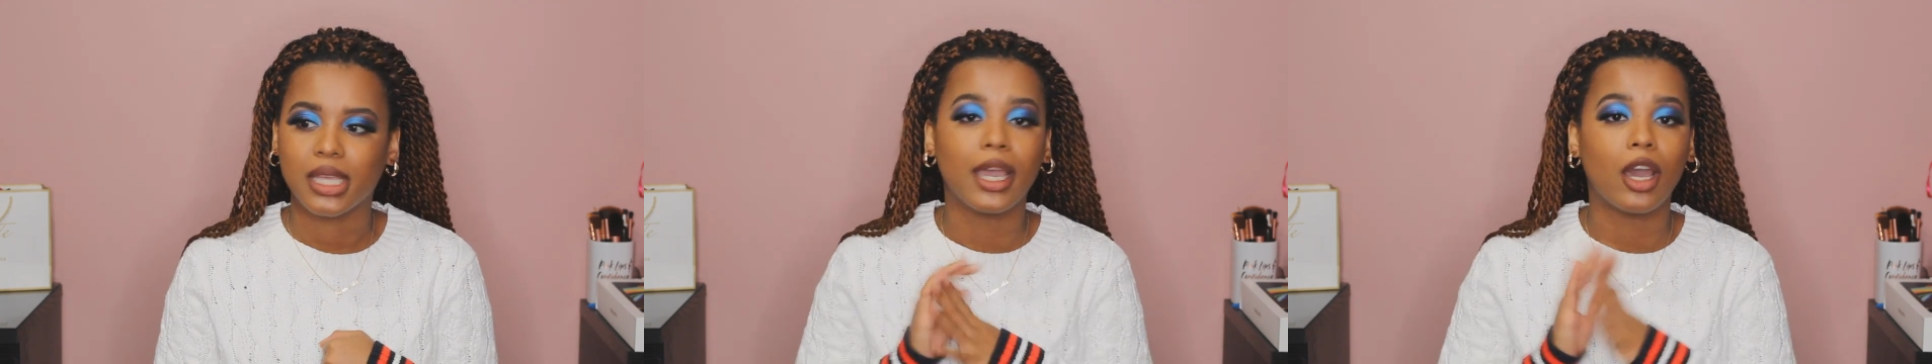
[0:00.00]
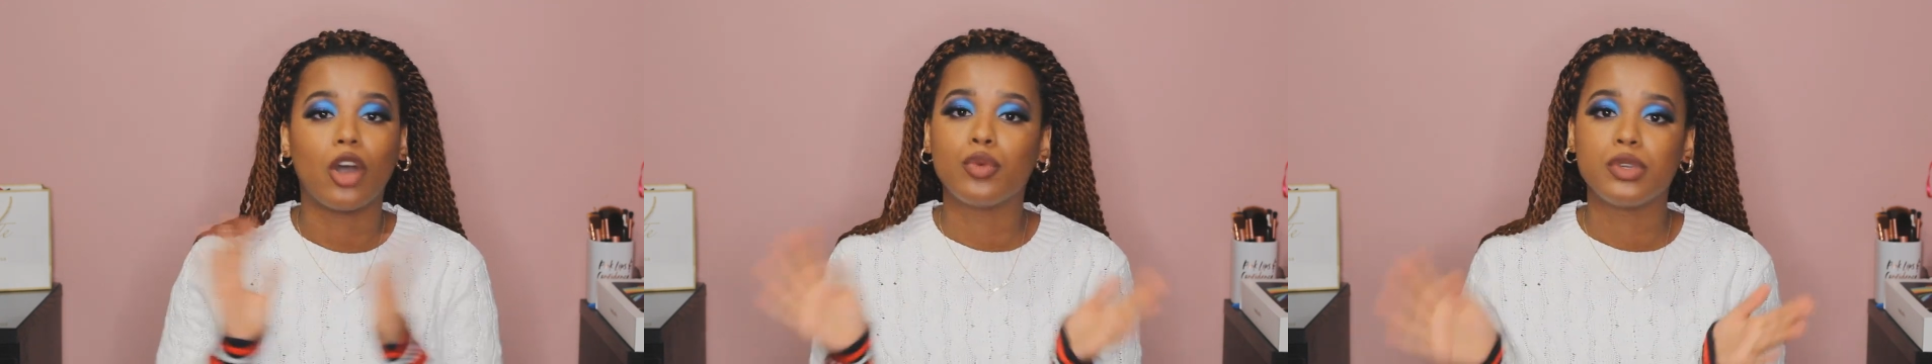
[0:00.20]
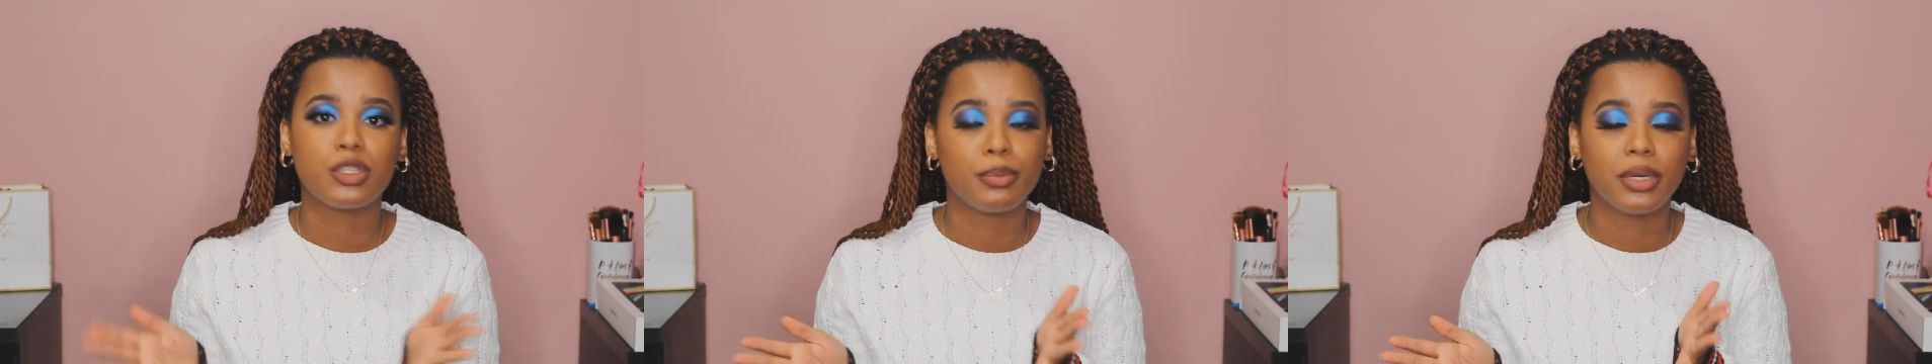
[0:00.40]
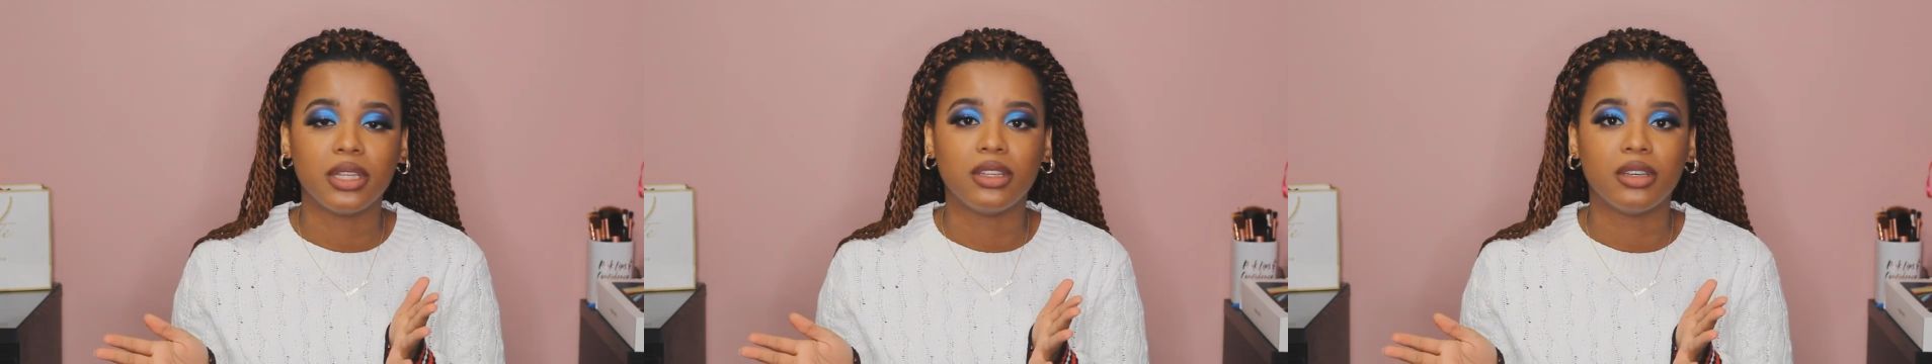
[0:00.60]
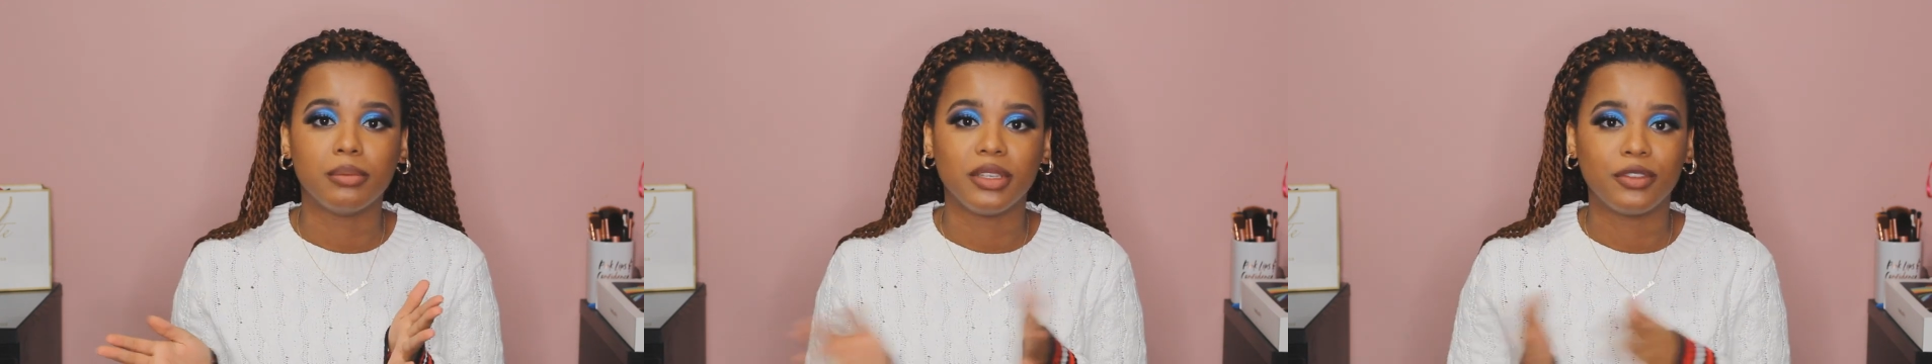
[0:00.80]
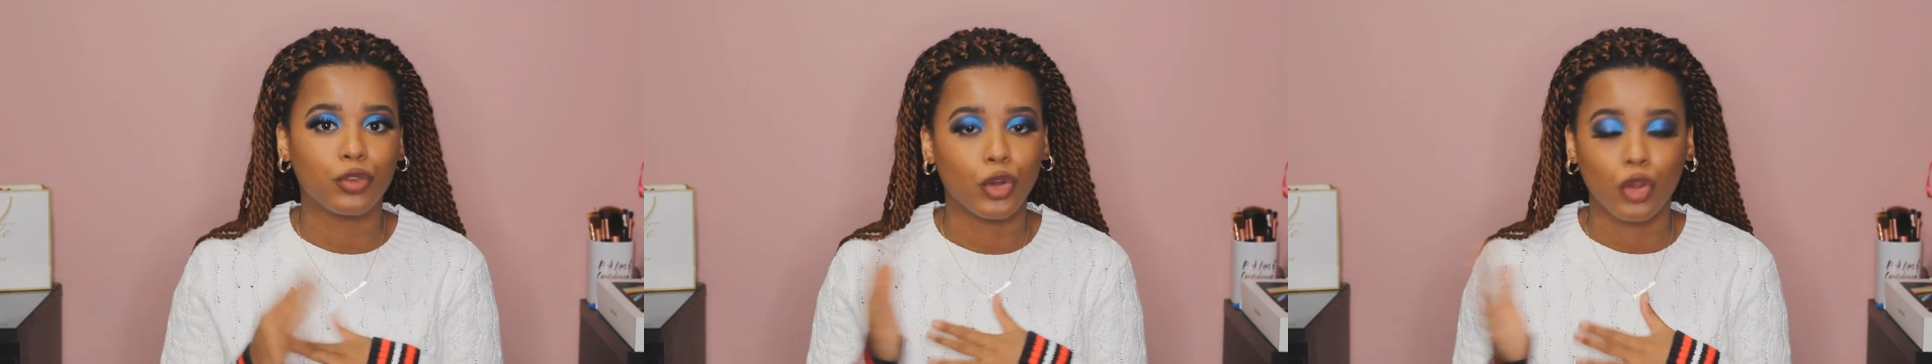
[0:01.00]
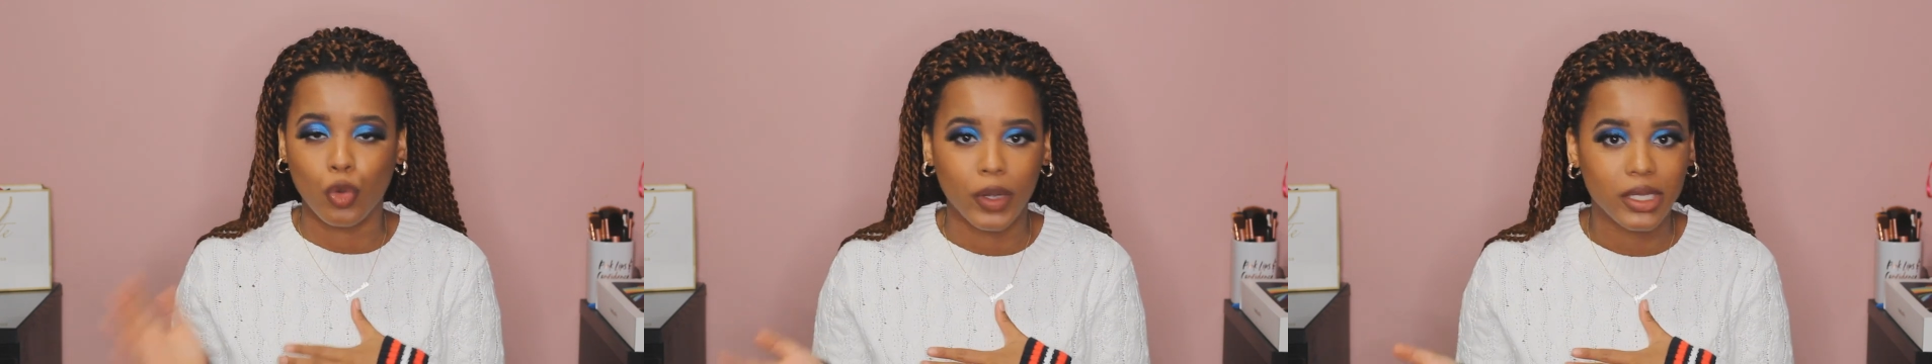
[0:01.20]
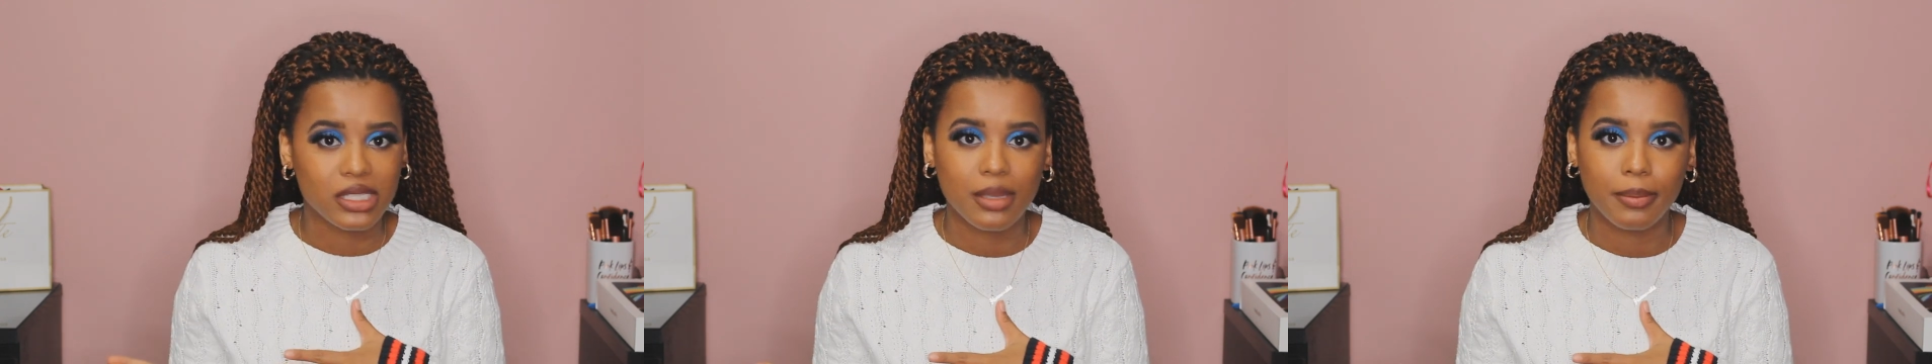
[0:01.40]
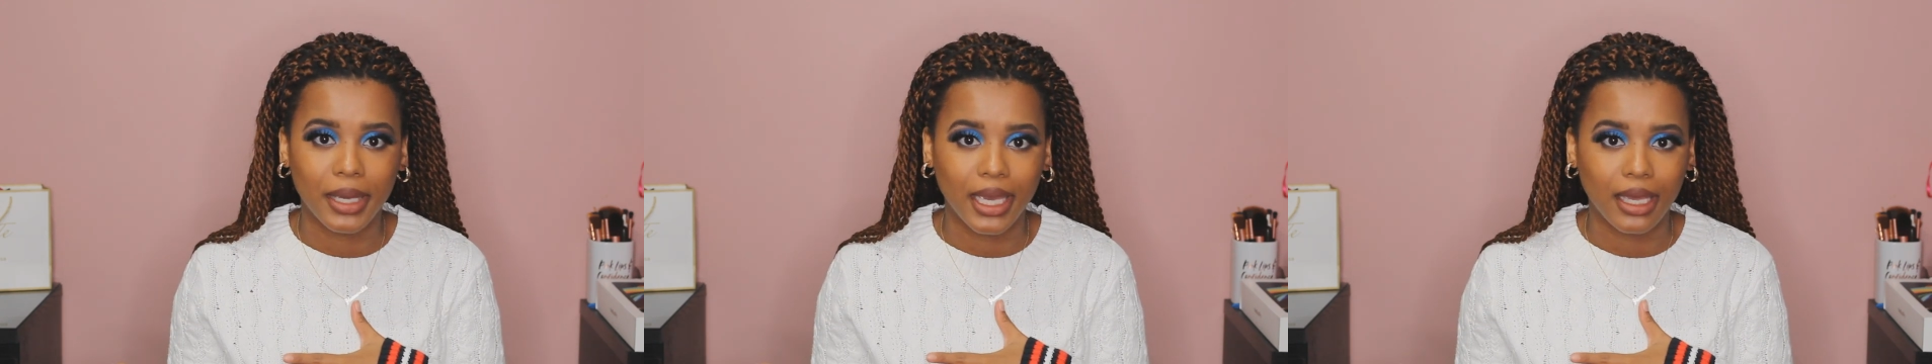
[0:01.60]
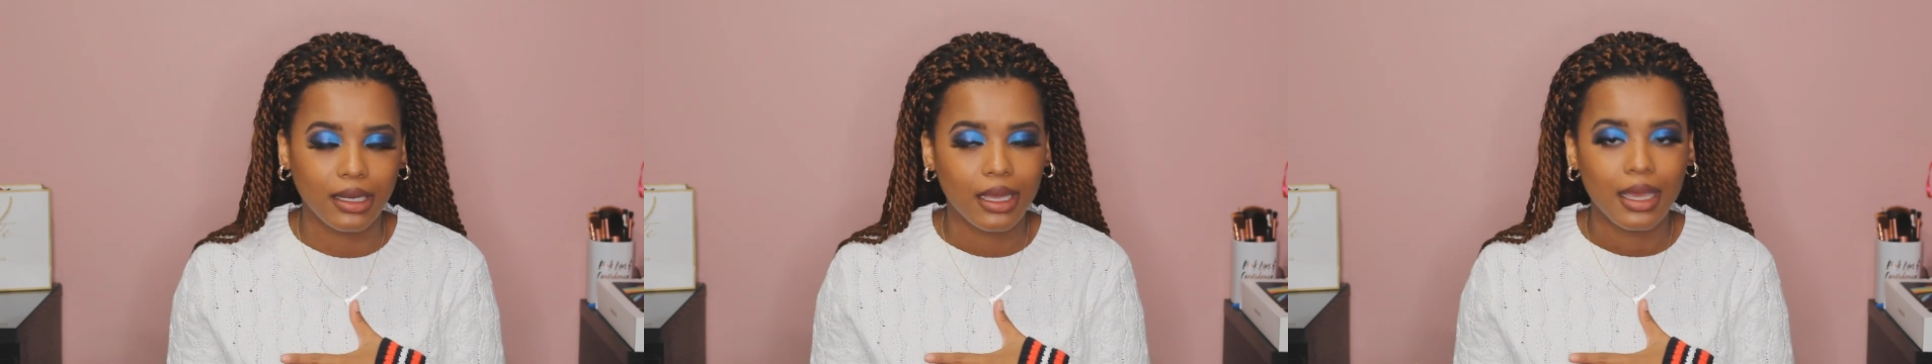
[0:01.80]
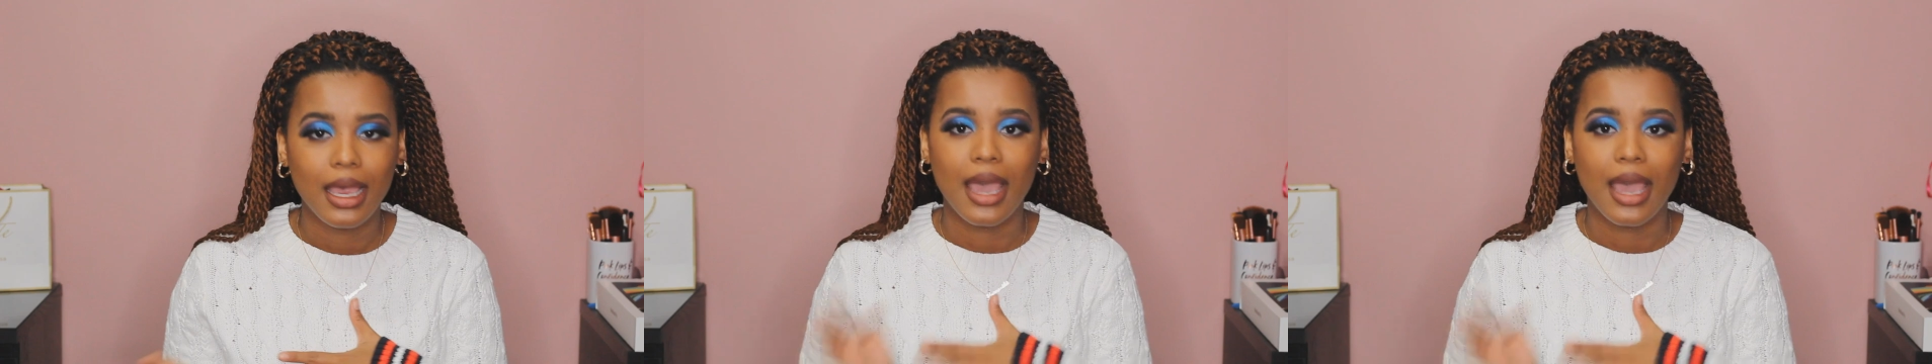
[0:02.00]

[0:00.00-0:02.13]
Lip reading: I always put them before going to bed